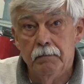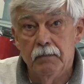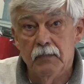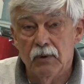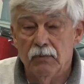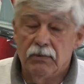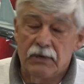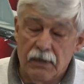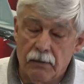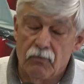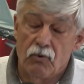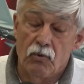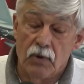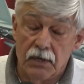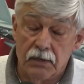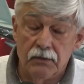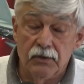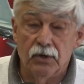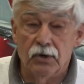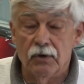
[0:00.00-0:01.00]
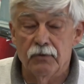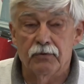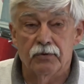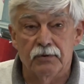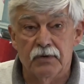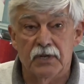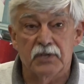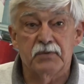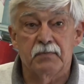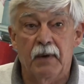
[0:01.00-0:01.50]
Number one, you go through
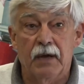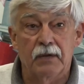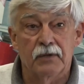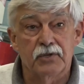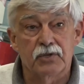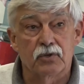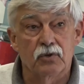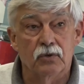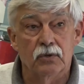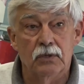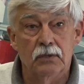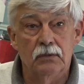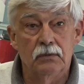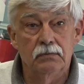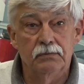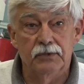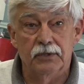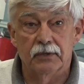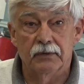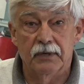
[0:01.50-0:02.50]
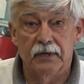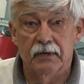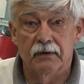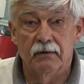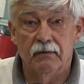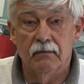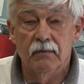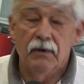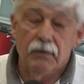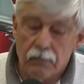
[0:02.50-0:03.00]
test pilot school, you're in
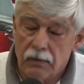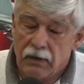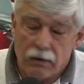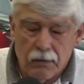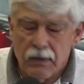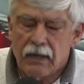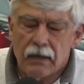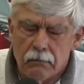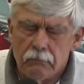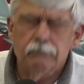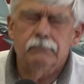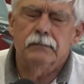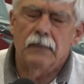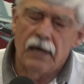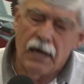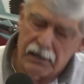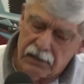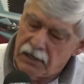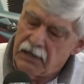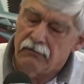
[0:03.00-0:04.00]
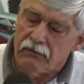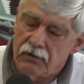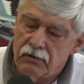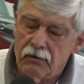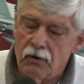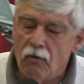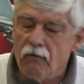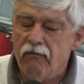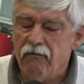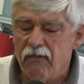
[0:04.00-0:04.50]
a, I can even
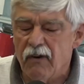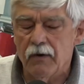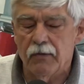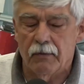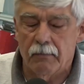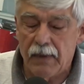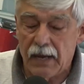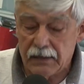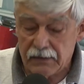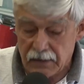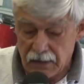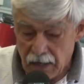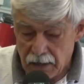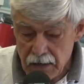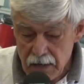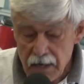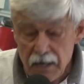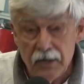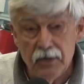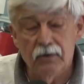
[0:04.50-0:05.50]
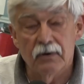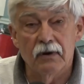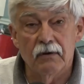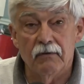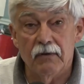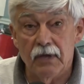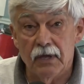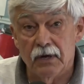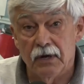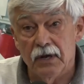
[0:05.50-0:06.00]
go farther back to that.
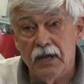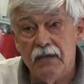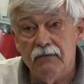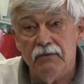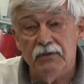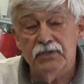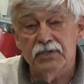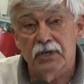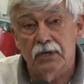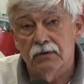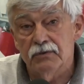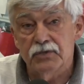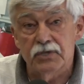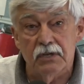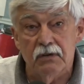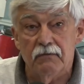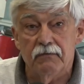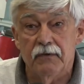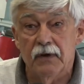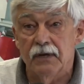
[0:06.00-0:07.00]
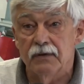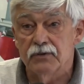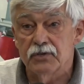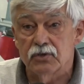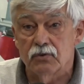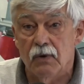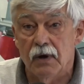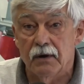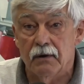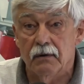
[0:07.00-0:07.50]
You're in a Navy single-seat fighter
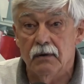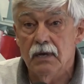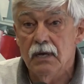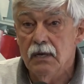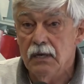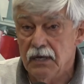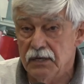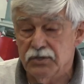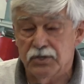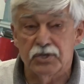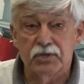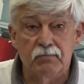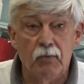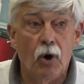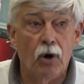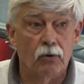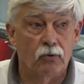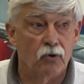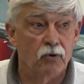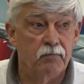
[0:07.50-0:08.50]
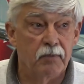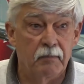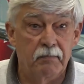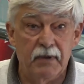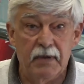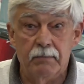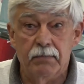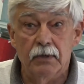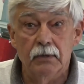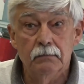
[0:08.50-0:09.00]
squadron. It's a small group of
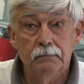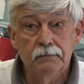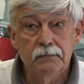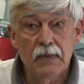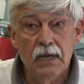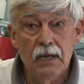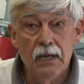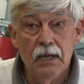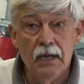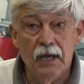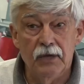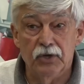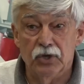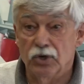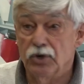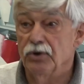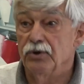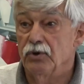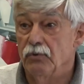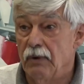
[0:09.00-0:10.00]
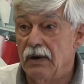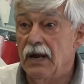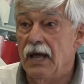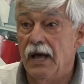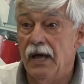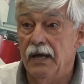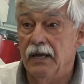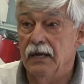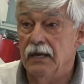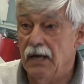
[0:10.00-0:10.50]
people, and you learn to
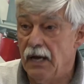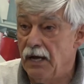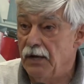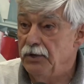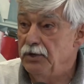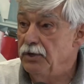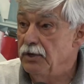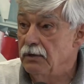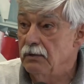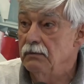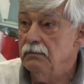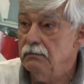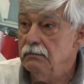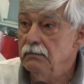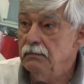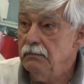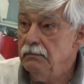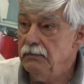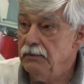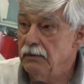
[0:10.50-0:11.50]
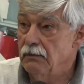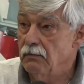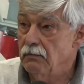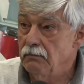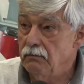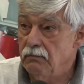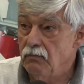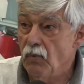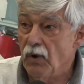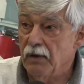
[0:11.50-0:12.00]
rely on your
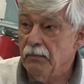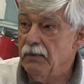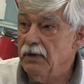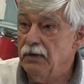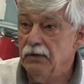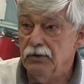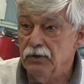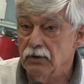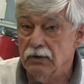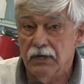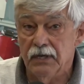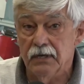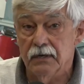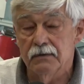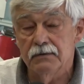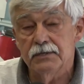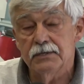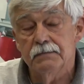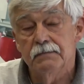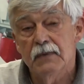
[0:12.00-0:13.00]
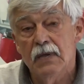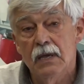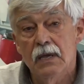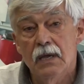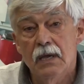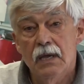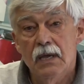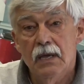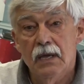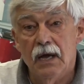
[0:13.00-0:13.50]
wingmen and your leaders.
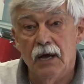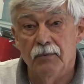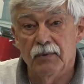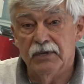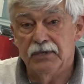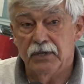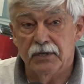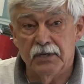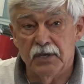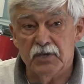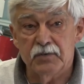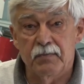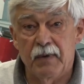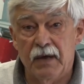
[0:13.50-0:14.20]
I went to test